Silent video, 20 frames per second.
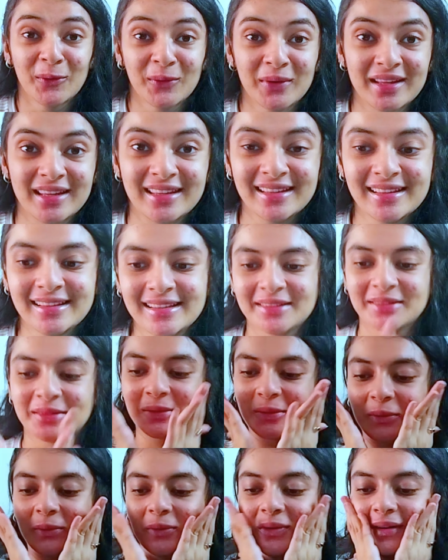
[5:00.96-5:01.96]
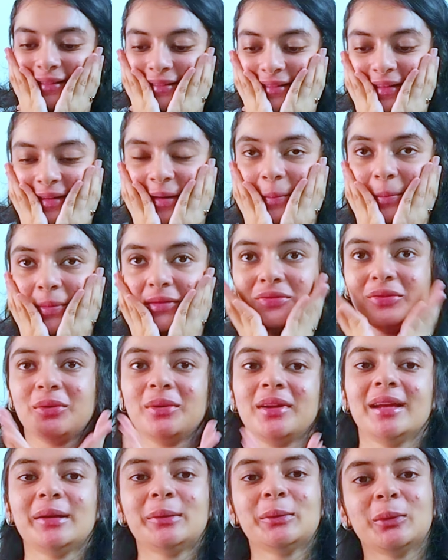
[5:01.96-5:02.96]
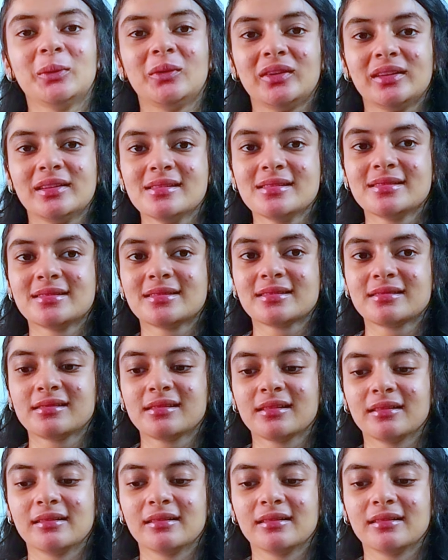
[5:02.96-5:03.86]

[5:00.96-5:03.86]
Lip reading: okay, so before I noticed